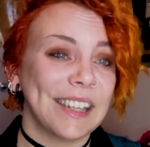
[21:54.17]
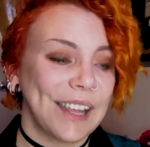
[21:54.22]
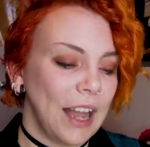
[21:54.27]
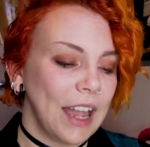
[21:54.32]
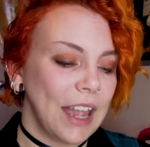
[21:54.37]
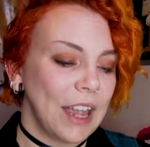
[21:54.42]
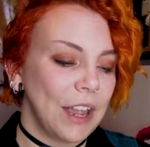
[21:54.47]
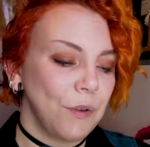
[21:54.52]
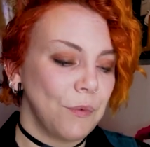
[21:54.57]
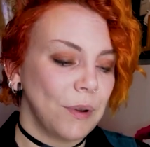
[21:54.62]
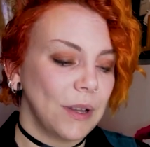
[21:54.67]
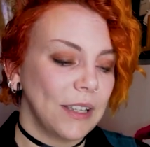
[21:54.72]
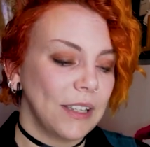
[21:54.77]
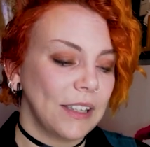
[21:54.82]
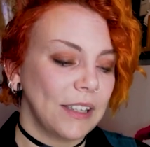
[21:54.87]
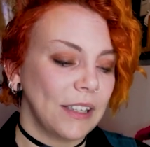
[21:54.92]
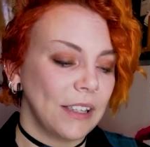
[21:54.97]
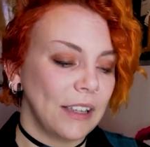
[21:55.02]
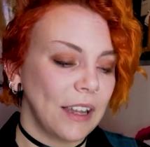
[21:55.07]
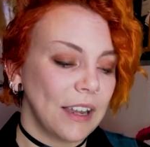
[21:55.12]
I
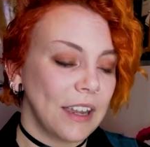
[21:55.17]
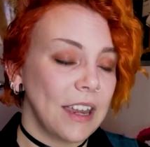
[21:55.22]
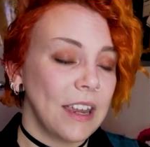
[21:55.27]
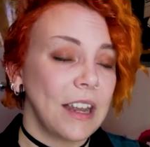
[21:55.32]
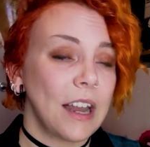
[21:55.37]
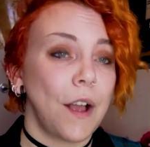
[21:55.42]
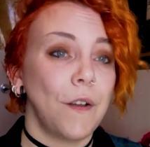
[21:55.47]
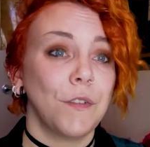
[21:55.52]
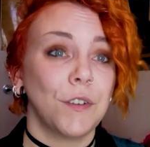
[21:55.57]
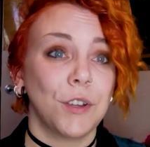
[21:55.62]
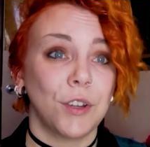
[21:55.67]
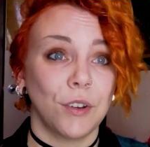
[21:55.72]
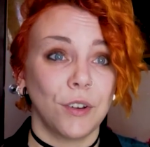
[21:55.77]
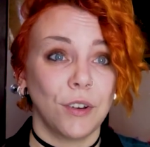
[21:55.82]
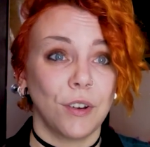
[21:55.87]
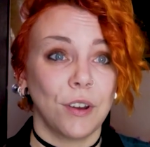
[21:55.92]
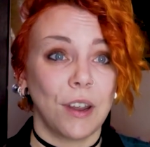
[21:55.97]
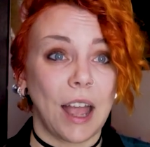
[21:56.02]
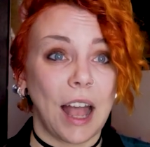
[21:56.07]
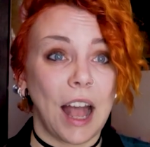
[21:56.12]
was lucky enough
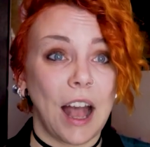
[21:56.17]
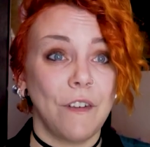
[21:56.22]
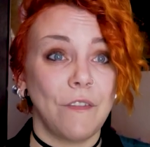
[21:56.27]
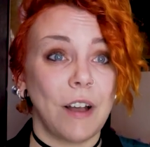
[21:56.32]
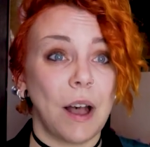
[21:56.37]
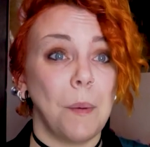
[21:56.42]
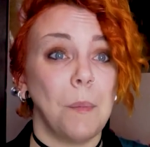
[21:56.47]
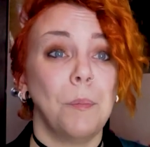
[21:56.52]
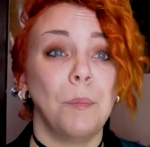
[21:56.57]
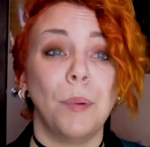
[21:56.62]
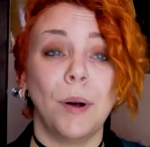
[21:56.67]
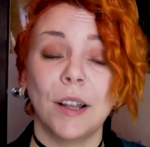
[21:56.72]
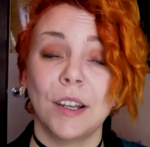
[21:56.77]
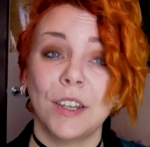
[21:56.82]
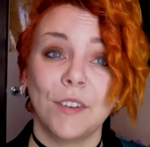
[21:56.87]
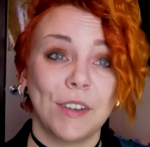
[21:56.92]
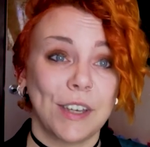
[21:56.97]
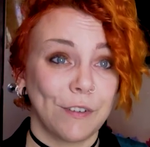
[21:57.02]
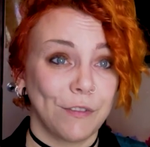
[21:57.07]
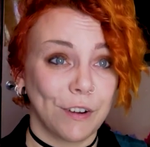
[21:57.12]
to have a
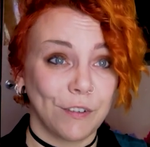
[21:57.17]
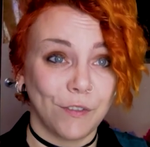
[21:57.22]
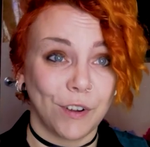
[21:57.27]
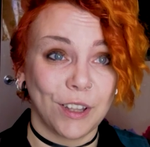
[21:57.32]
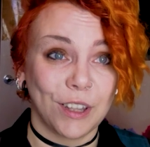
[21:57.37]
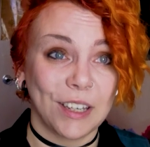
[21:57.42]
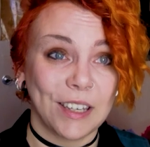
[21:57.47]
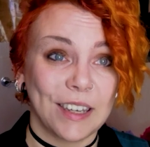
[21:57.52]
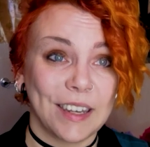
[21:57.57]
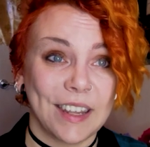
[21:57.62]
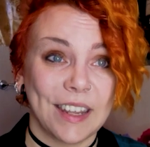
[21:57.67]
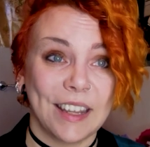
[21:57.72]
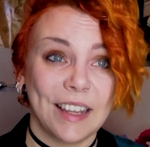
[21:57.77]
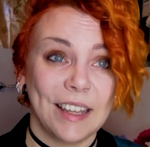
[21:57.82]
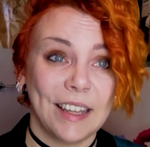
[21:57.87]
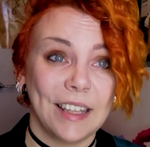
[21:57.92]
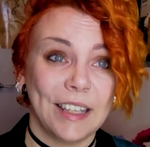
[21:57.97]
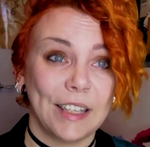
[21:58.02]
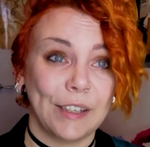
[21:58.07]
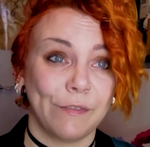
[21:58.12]
bunch of different
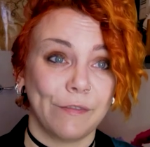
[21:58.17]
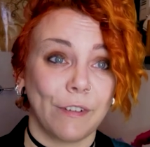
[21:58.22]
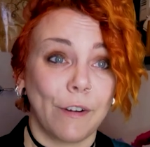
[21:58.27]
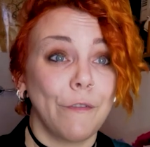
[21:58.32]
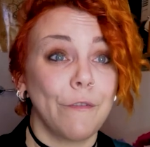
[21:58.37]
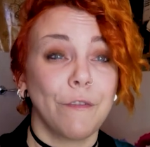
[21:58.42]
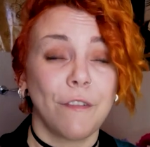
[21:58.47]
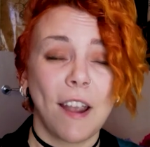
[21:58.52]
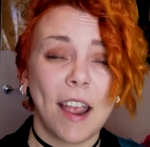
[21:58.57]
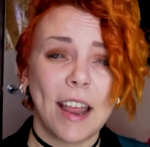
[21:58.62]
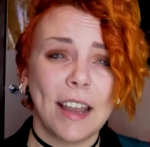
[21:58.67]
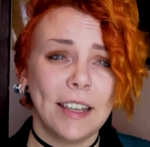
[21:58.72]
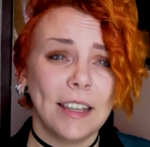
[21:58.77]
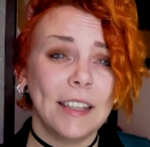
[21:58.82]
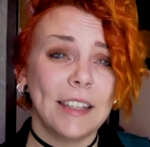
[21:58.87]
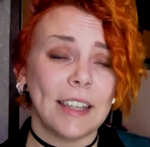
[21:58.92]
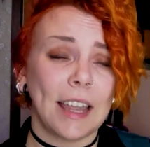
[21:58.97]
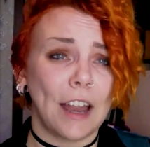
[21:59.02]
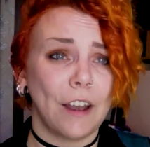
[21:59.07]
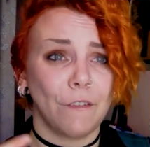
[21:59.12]
volunteers from
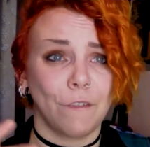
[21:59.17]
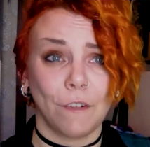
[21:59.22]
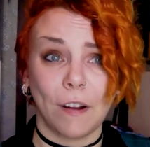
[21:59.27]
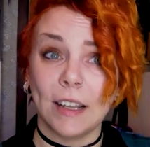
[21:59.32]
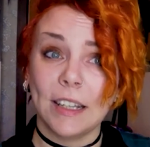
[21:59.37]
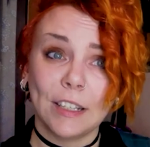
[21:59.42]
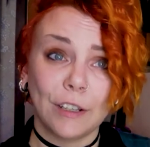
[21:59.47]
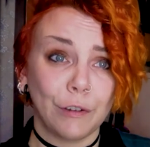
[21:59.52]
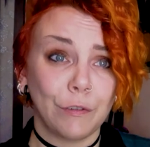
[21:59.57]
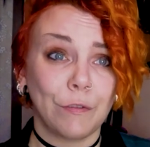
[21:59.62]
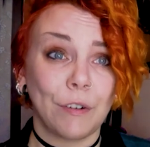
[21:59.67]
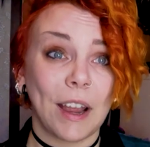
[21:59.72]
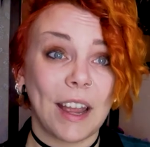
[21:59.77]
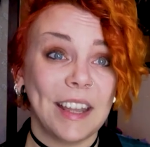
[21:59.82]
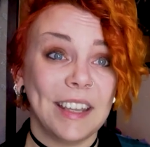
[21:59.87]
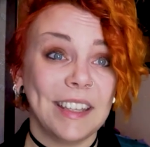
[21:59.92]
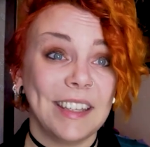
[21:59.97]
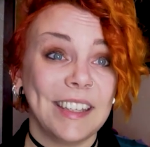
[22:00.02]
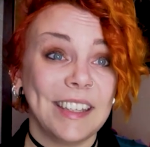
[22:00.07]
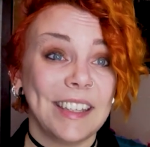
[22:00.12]
friends and friends of
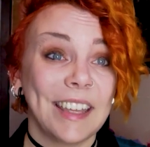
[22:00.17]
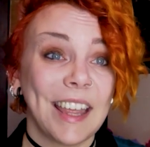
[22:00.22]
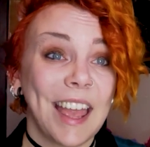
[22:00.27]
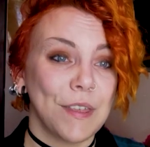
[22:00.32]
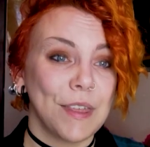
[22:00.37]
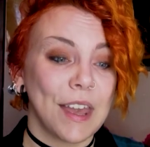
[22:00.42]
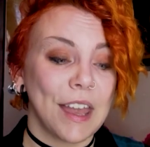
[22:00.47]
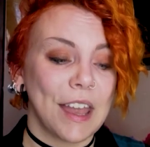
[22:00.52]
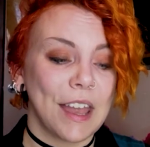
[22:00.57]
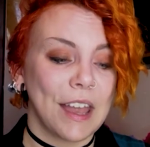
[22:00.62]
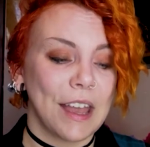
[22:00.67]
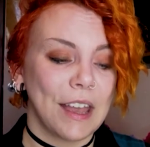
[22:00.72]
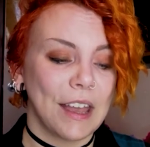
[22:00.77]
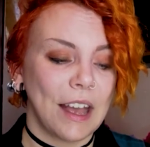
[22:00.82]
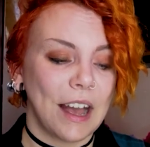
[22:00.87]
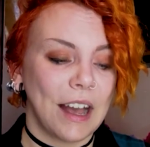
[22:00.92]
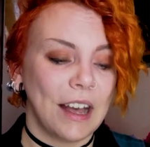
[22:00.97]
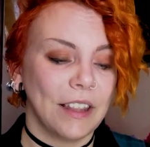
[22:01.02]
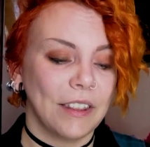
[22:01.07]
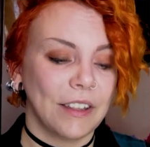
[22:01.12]
friends for
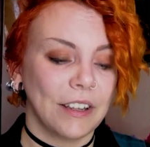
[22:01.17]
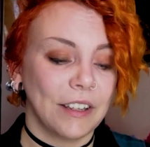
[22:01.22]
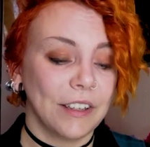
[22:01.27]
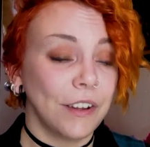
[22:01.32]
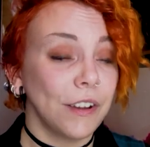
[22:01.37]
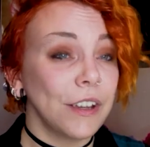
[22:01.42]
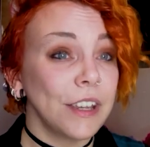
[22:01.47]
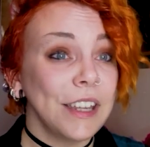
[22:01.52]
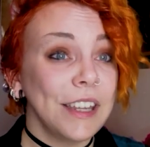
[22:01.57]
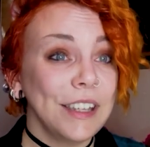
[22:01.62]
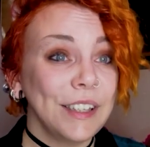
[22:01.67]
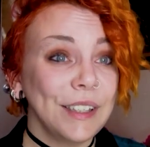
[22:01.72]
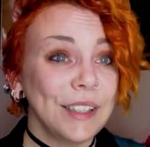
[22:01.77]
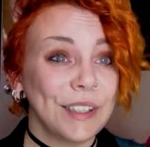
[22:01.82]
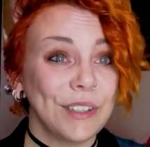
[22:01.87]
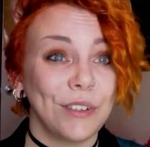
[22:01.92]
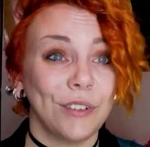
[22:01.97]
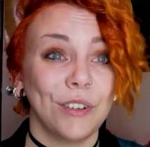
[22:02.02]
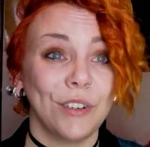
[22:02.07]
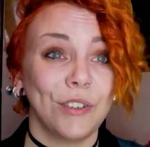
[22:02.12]
their uh, little
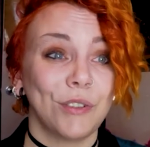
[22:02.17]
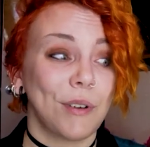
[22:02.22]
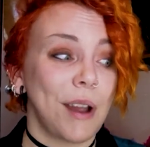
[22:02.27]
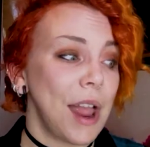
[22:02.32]
doggies to